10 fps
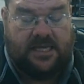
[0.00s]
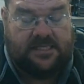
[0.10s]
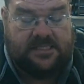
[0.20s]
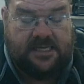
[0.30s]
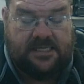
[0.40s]
they
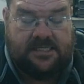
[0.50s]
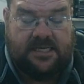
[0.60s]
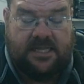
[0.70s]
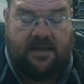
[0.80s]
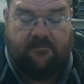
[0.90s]
sent
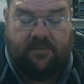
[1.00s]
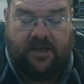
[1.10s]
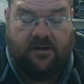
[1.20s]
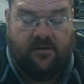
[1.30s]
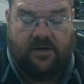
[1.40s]
to them
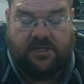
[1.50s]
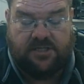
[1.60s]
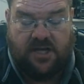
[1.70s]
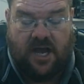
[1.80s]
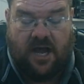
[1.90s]
Peter and
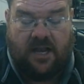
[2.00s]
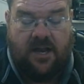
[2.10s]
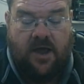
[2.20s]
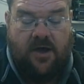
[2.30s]
John,